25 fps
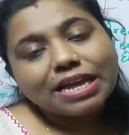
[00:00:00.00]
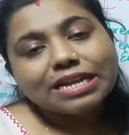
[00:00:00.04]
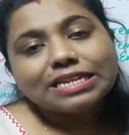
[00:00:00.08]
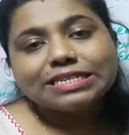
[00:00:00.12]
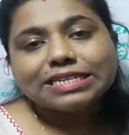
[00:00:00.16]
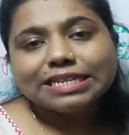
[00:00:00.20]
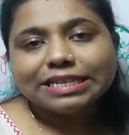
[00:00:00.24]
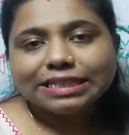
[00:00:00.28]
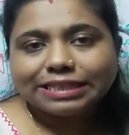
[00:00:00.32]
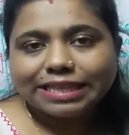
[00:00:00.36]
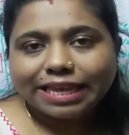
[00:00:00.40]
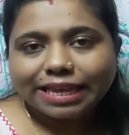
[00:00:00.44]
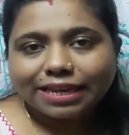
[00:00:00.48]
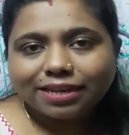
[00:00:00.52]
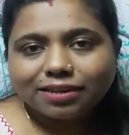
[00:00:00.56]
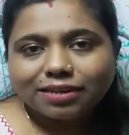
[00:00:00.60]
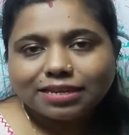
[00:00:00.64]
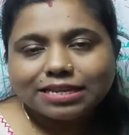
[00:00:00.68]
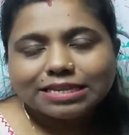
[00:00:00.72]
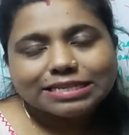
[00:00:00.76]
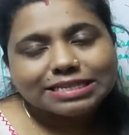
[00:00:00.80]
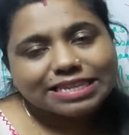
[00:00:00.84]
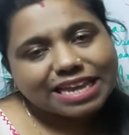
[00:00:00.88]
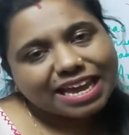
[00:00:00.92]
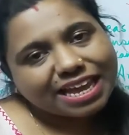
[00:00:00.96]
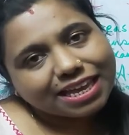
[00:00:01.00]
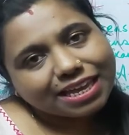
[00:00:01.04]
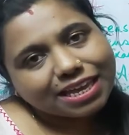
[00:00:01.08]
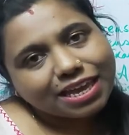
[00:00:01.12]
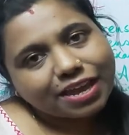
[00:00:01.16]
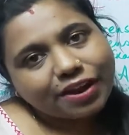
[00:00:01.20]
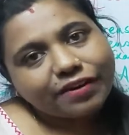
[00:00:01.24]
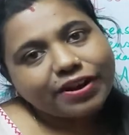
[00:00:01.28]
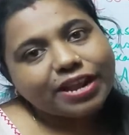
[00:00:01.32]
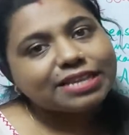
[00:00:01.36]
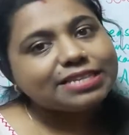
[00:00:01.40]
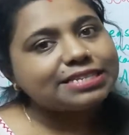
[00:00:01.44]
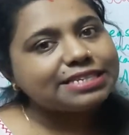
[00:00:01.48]
Till then, take
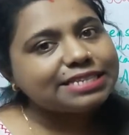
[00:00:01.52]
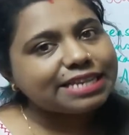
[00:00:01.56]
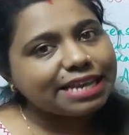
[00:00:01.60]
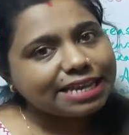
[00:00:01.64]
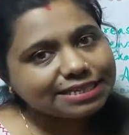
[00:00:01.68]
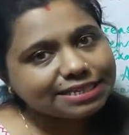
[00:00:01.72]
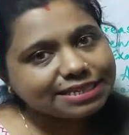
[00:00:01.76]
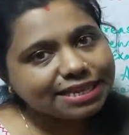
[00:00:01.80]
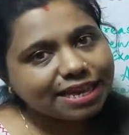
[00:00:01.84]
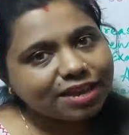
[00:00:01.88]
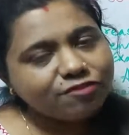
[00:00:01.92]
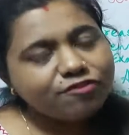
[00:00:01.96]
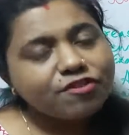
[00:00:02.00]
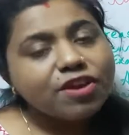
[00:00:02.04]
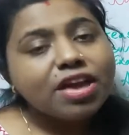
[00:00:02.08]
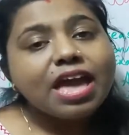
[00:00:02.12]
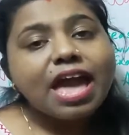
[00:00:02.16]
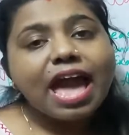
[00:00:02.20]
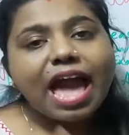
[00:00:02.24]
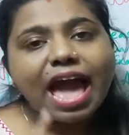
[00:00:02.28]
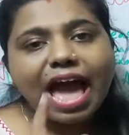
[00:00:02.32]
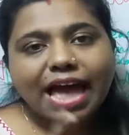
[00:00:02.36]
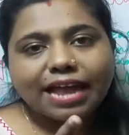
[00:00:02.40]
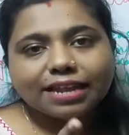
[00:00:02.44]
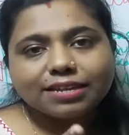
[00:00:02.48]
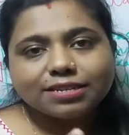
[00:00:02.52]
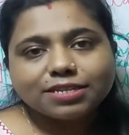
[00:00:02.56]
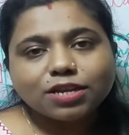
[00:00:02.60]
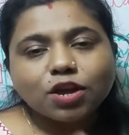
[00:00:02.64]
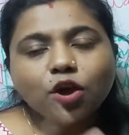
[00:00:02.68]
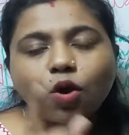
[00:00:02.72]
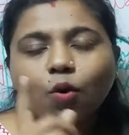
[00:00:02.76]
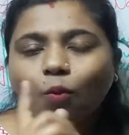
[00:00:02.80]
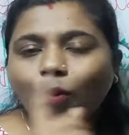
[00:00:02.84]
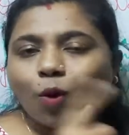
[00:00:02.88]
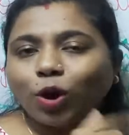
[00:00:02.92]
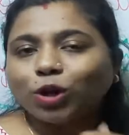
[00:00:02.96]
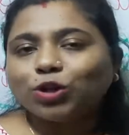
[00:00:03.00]
care and stay safe and
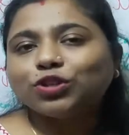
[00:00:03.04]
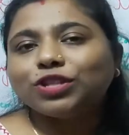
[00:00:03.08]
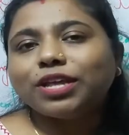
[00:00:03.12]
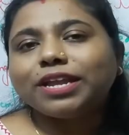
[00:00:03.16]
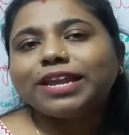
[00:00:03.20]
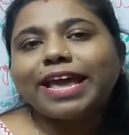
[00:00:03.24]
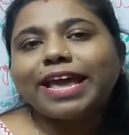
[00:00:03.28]
watch the